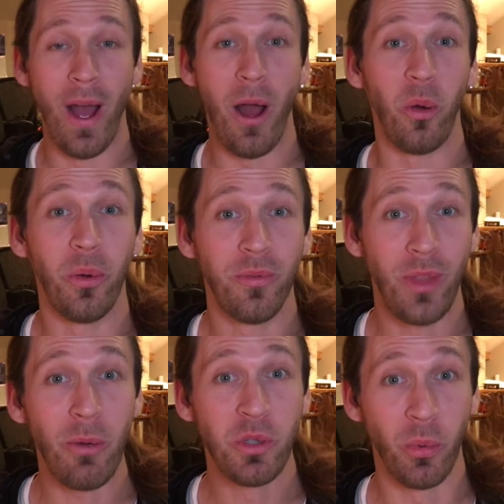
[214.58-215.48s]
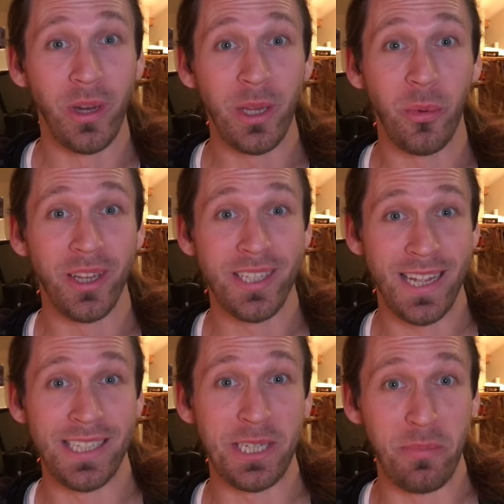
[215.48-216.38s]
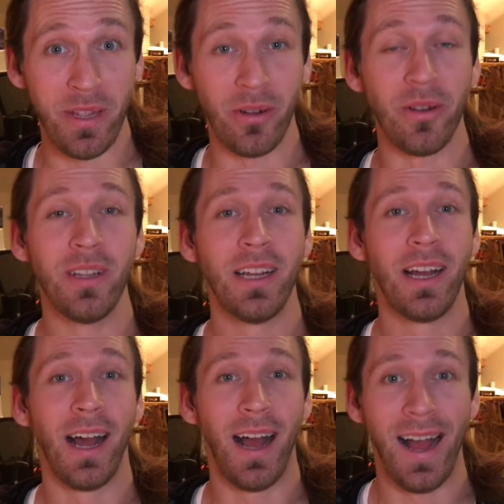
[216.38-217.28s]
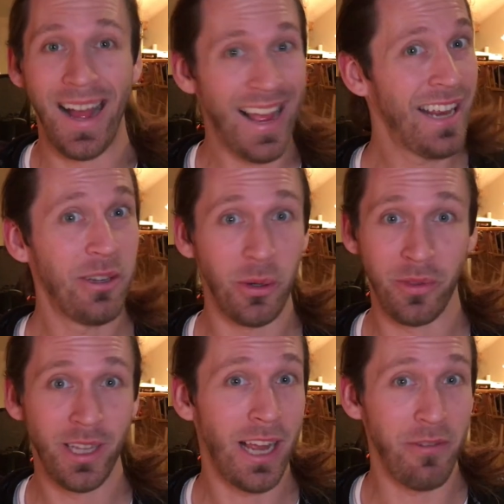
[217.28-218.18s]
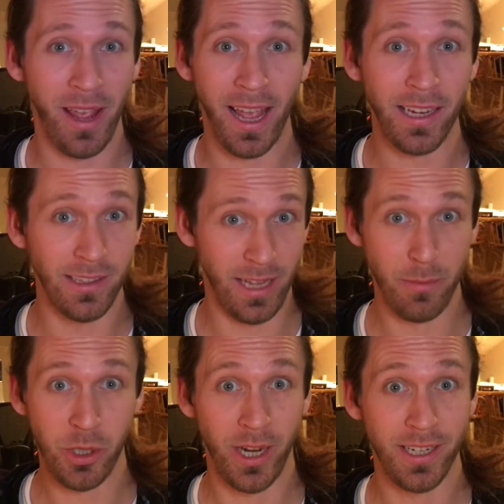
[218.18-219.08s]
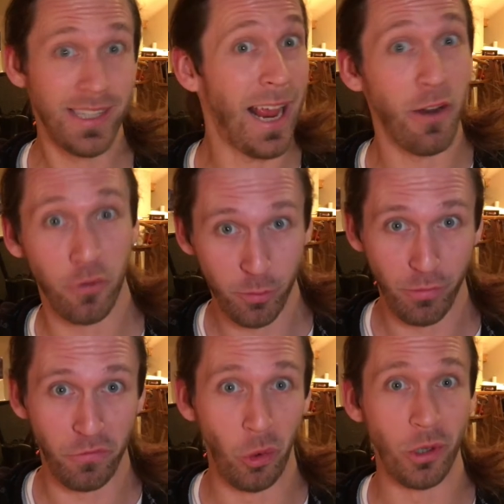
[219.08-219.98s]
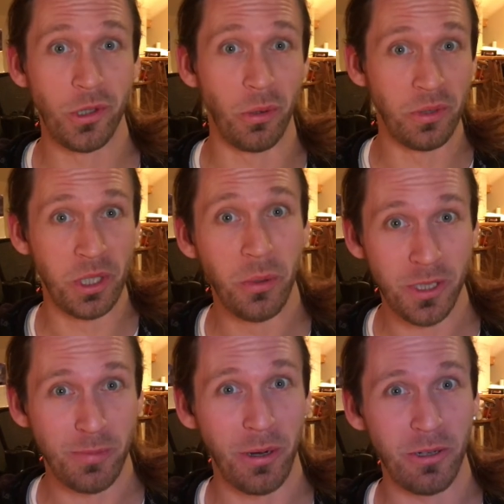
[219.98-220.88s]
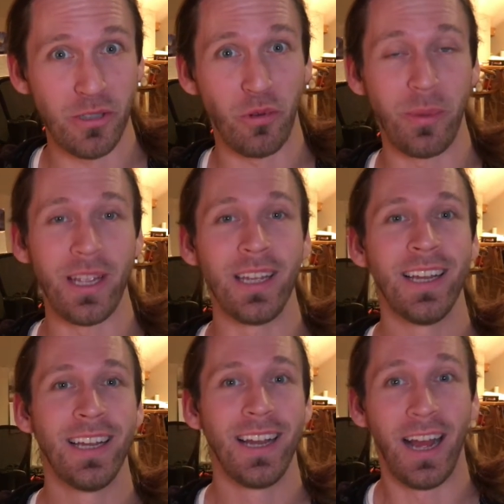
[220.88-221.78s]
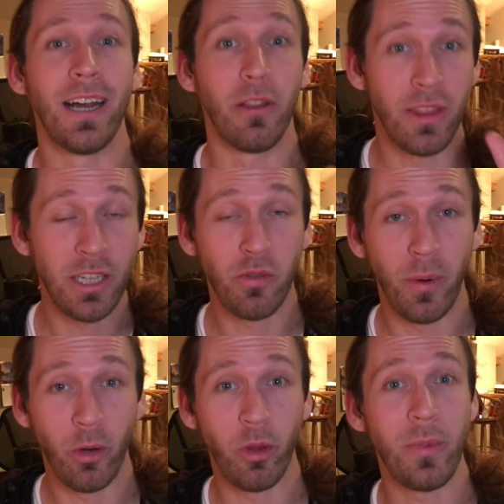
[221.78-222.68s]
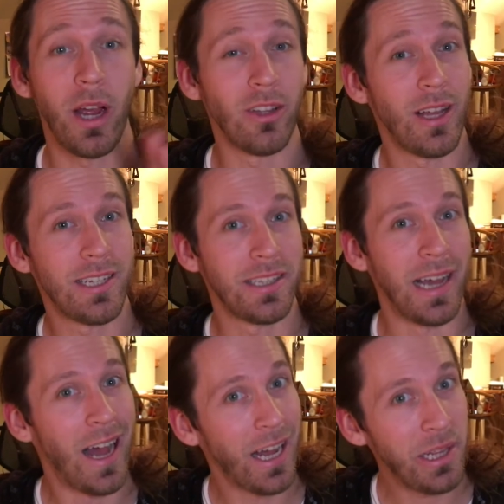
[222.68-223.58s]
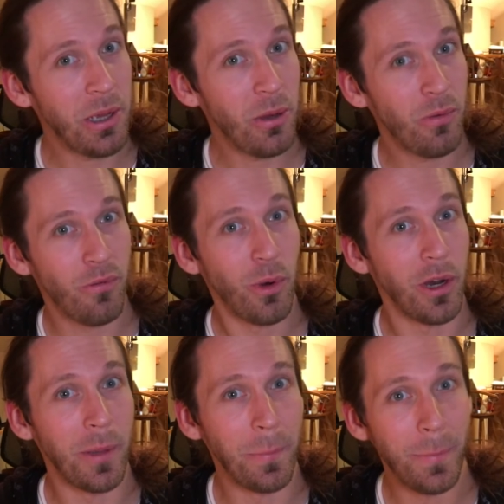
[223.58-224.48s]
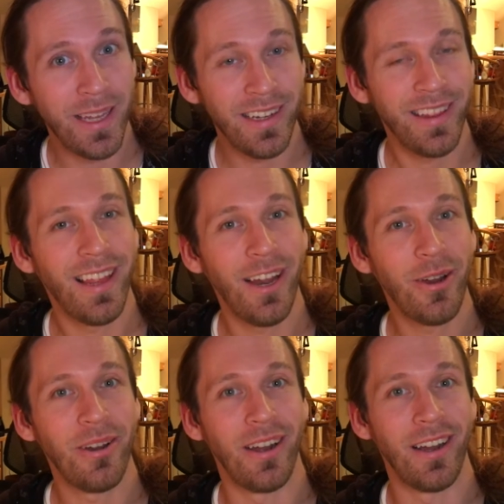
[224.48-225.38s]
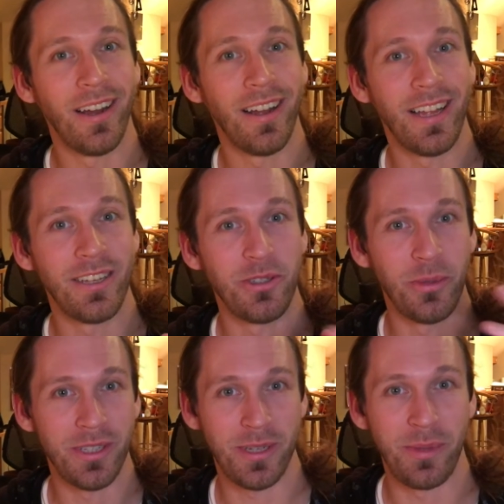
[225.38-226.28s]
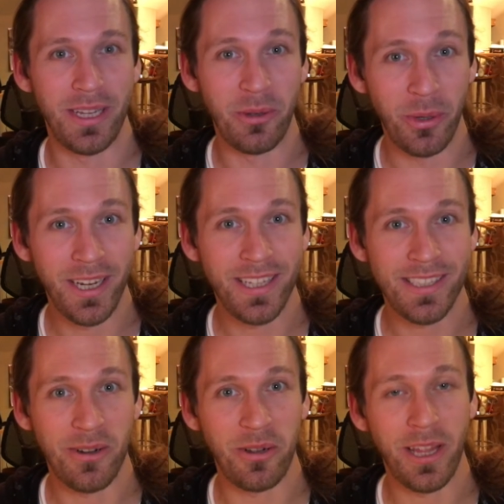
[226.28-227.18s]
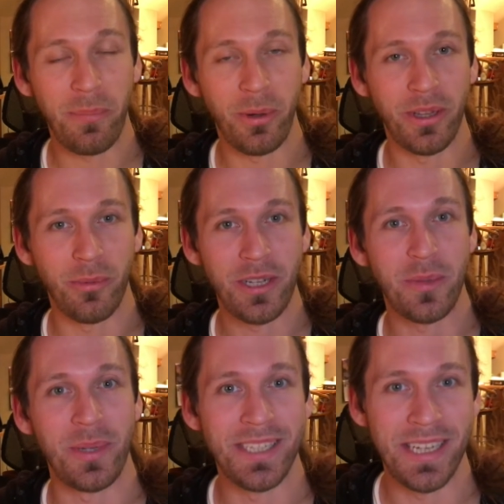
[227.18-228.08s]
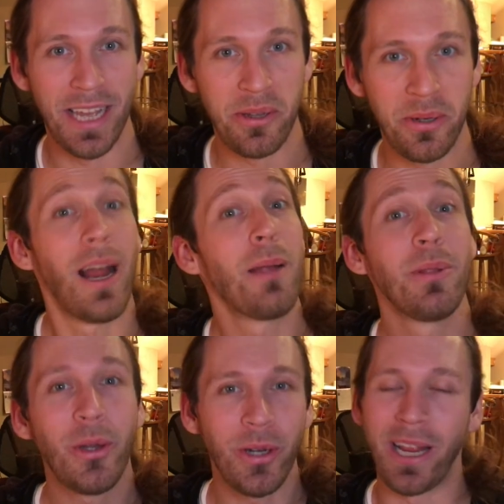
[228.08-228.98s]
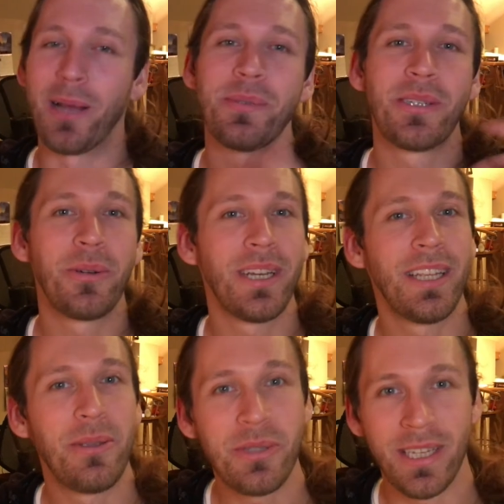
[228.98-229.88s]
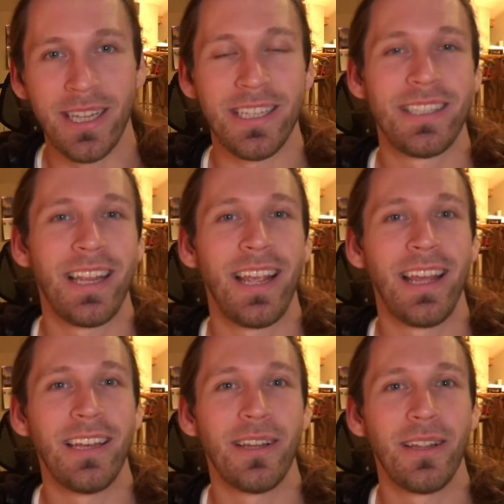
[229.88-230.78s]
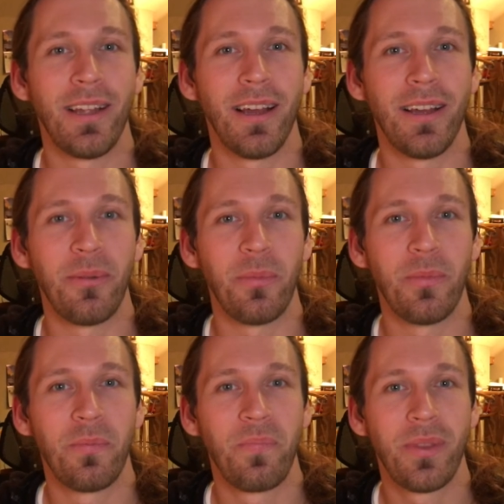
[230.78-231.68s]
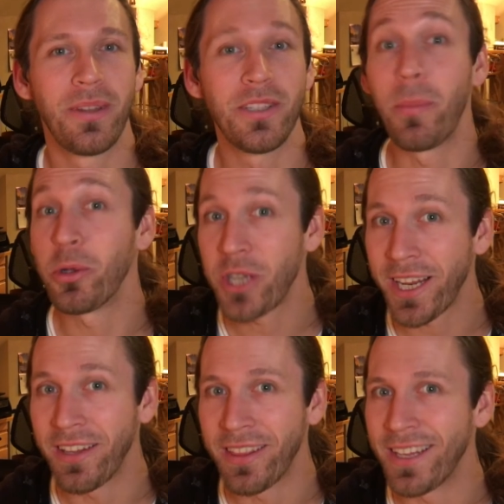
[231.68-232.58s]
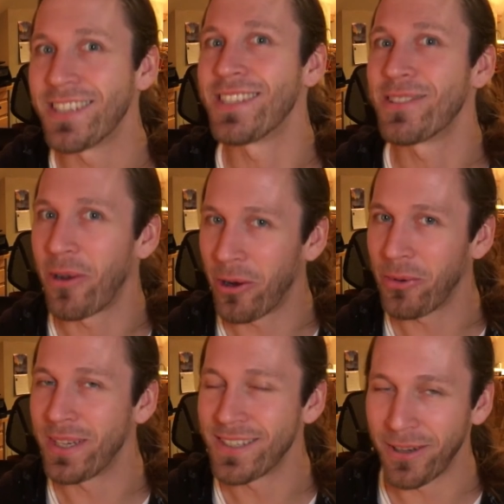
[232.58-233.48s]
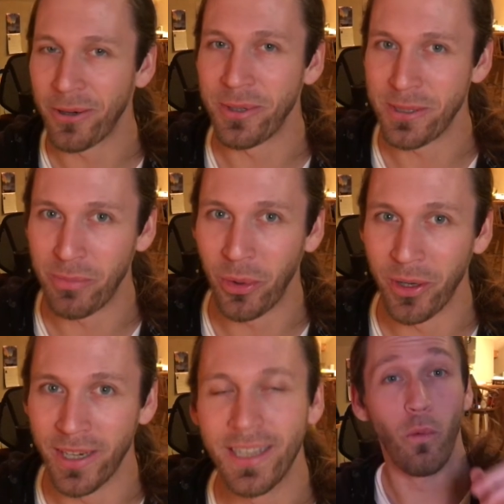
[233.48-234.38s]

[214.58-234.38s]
Wow, that was a really, really tasty meal. I don't think I've had lamb shanks ever before, so it was a new experience for me. Uh, thanks for bearing with me. I lost the audio for a bit there uh, and doing some of the ingredients and all that, putting the recipe together. I'm learning, I'm still getting used to this, and um, double checking things is always, always important.